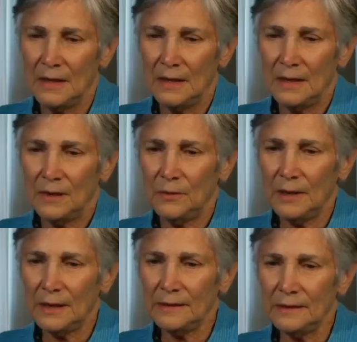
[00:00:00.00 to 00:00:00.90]

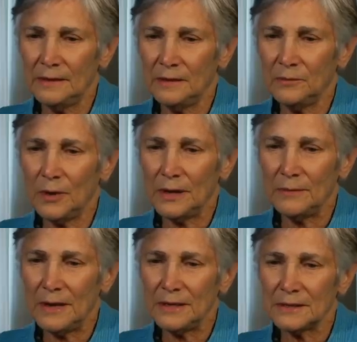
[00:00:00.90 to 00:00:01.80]
Well, I think that
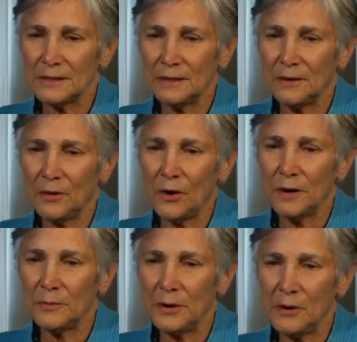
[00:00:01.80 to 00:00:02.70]
what makes
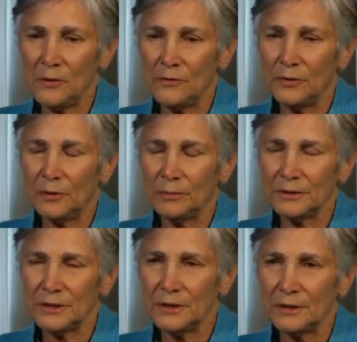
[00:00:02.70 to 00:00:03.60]
art powerful,
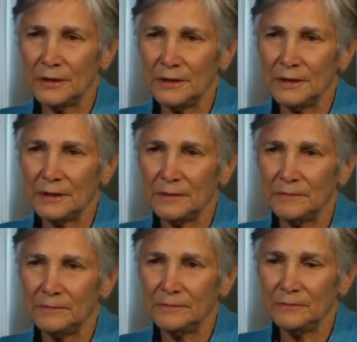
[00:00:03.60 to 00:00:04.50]
particularly,
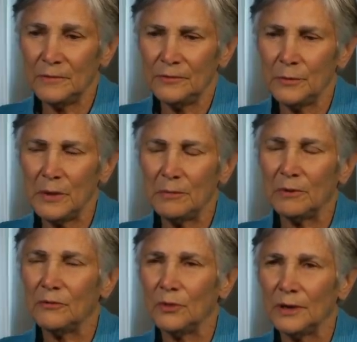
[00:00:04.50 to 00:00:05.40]
um, well, for
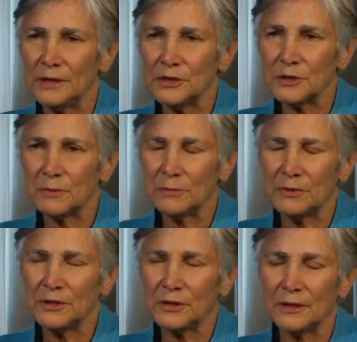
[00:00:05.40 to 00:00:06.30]
people of all ages, but
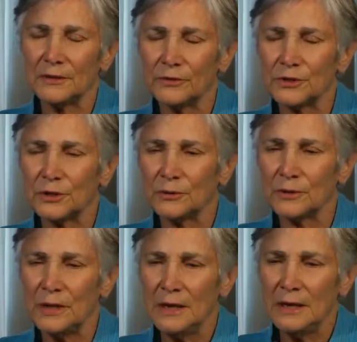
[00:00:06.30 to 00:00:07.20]
particularly for
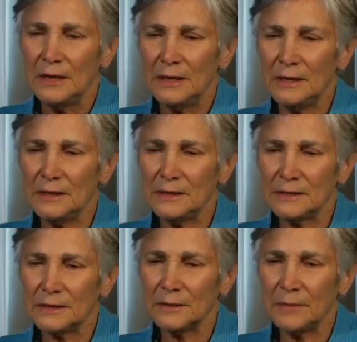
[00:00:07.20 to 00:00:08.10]
children,
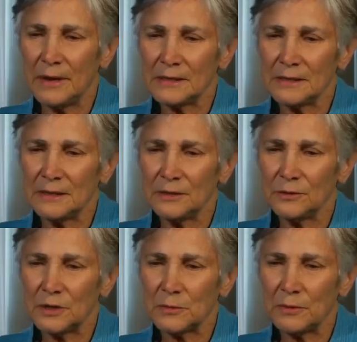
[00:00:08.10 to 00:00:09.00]
is the capacity
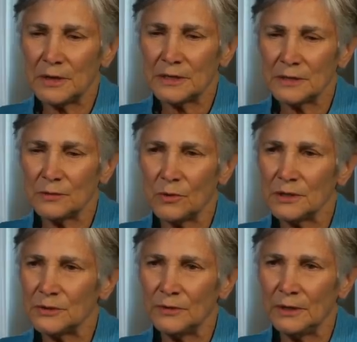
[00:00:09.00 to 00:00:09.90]
to express
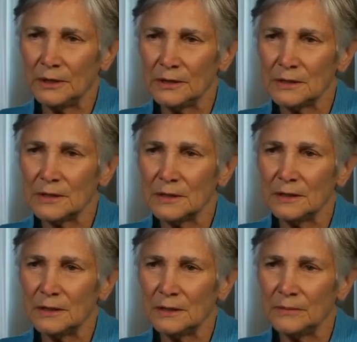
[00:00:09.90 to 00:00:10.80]
one's feelings.
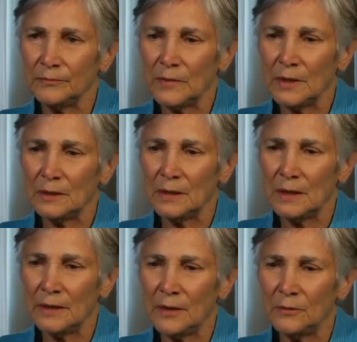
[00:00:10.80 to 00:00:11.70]
Um, and,
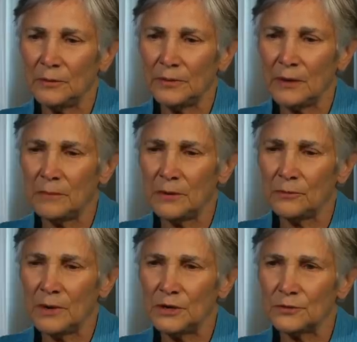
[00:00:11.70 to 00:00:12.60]
and that, that might
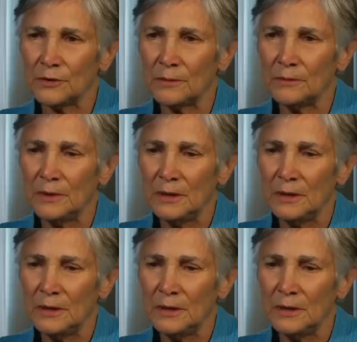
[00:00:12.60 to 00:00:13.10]
range from